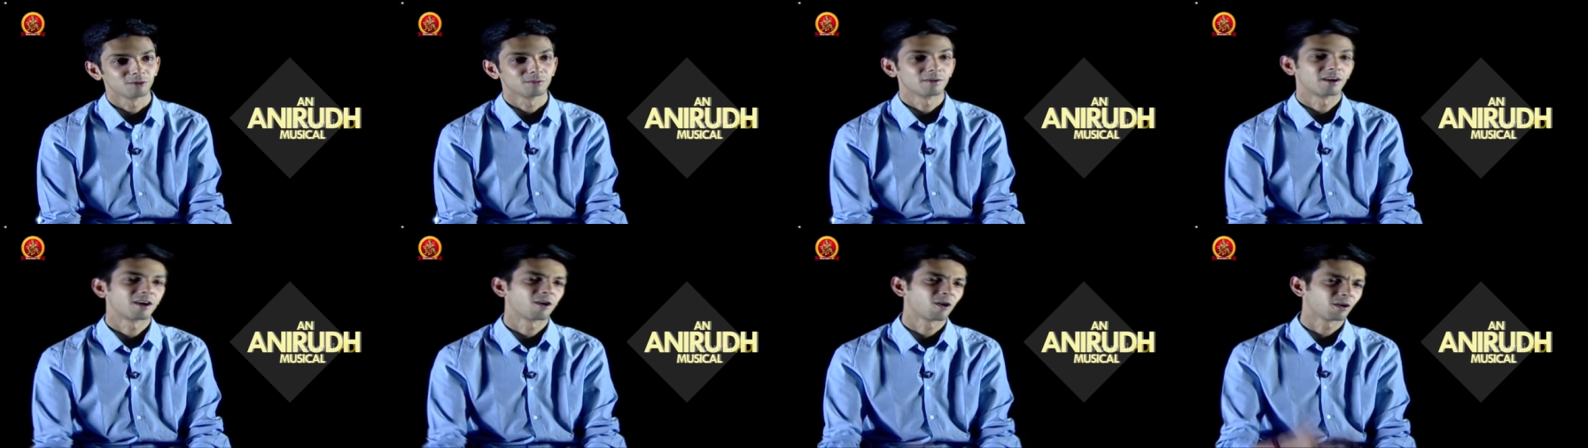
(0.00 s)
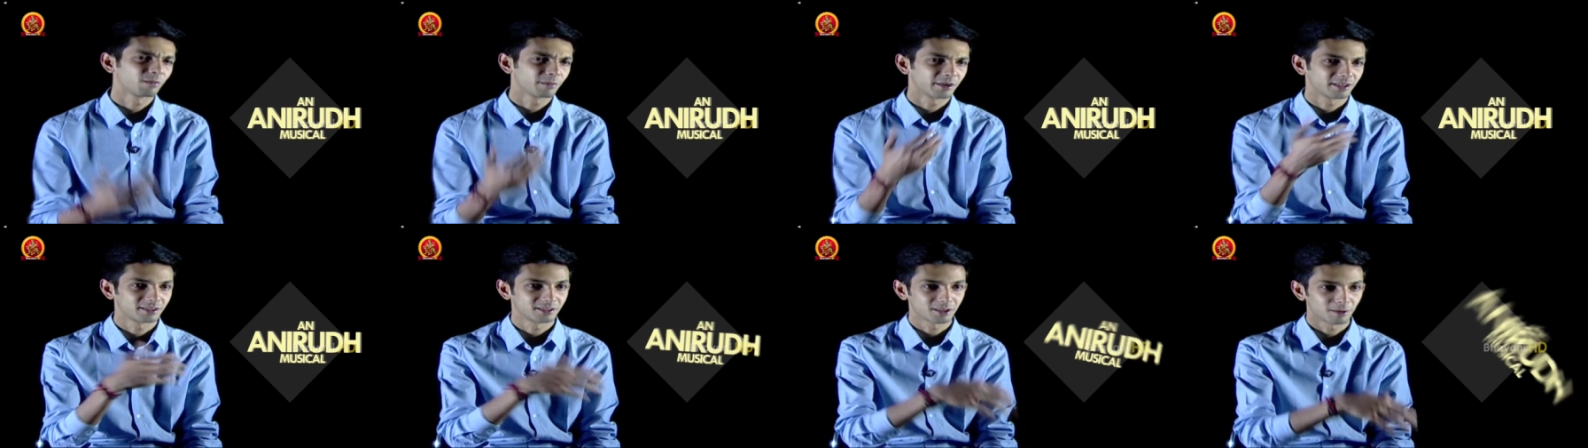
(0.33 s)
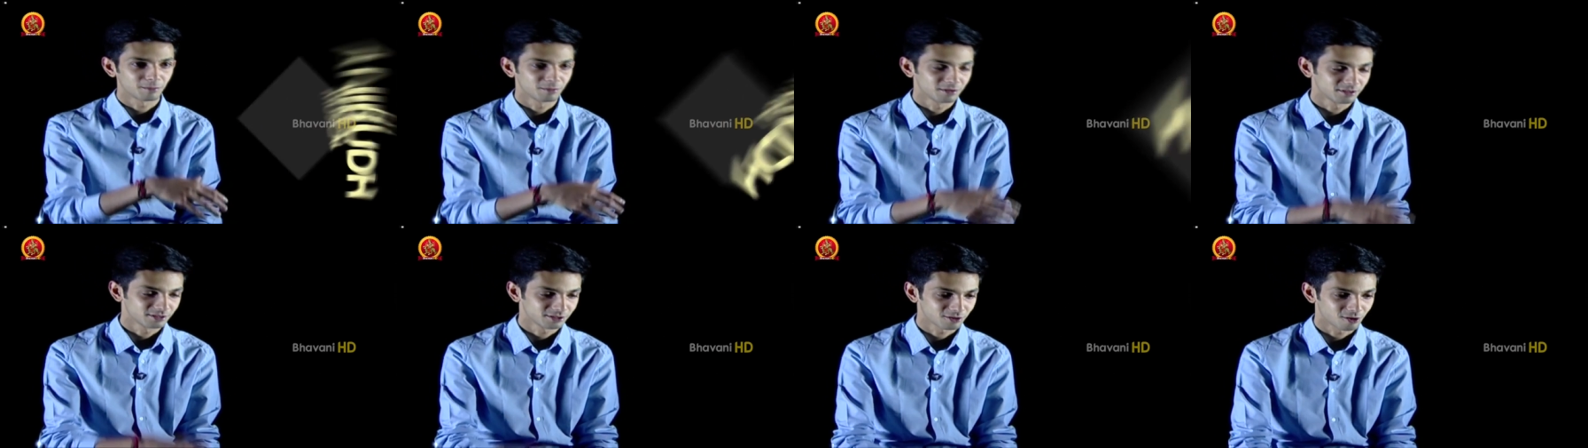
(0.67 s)
and all my
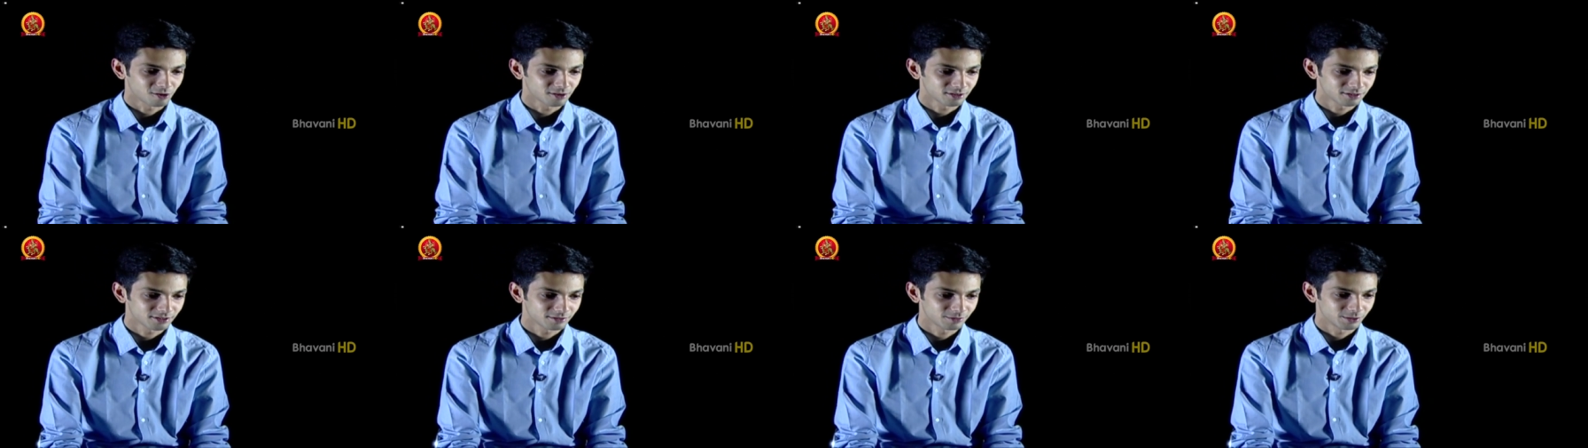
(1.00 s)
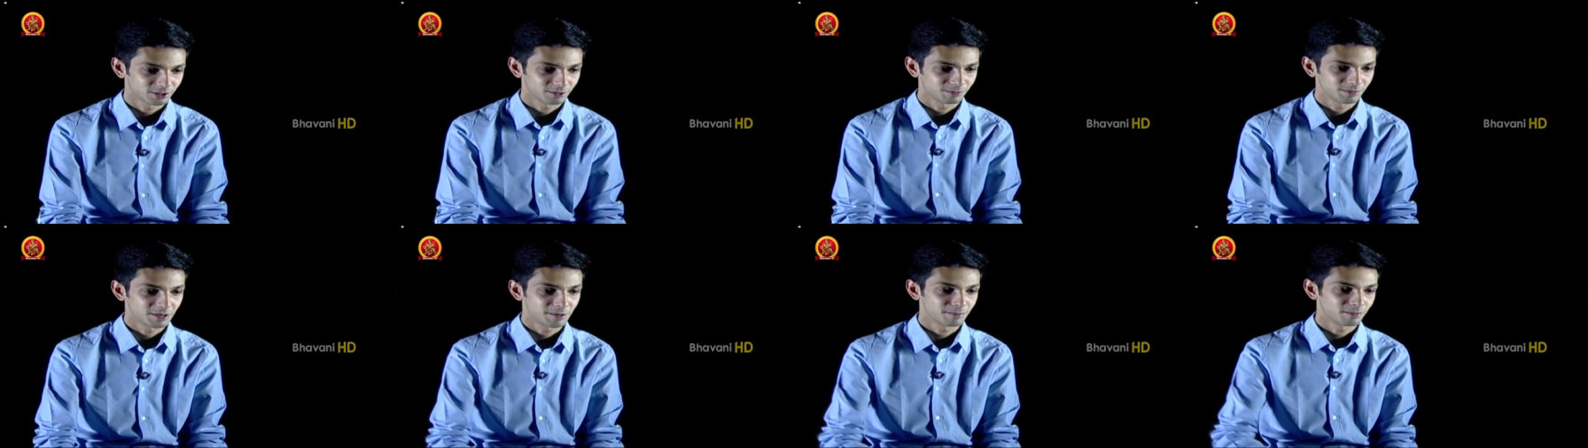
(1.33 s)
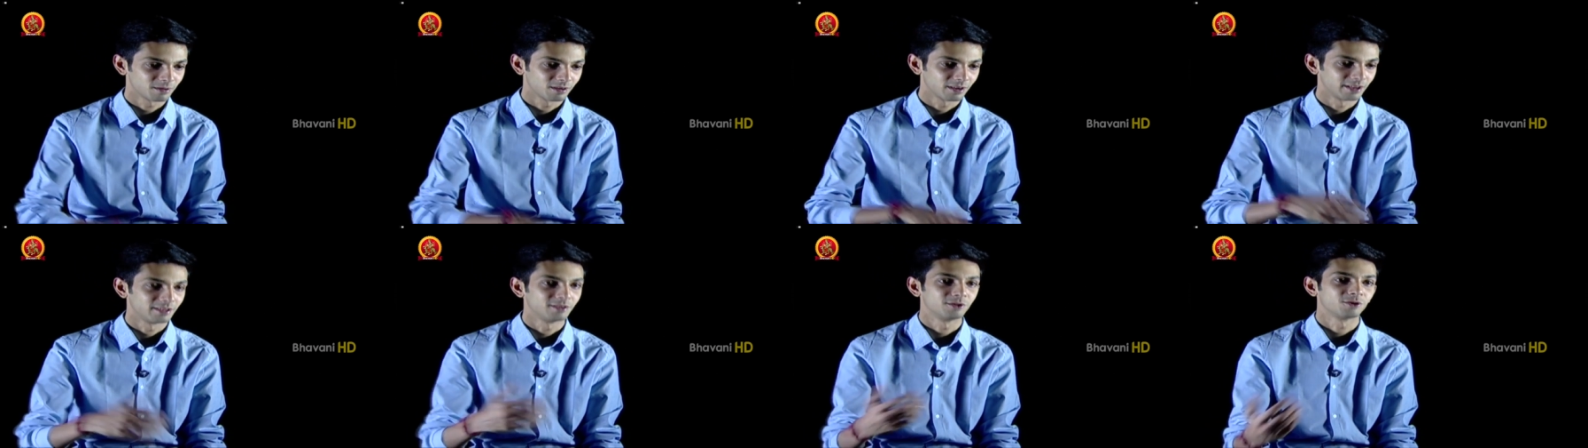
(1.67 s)
Tamil songs which
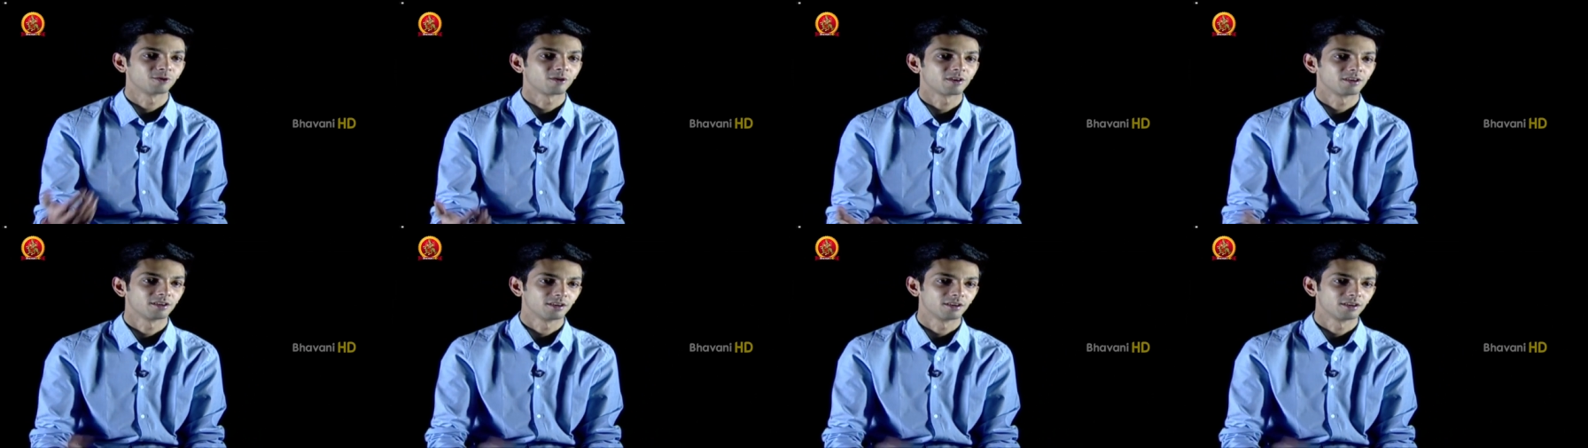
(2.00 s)
people enjoy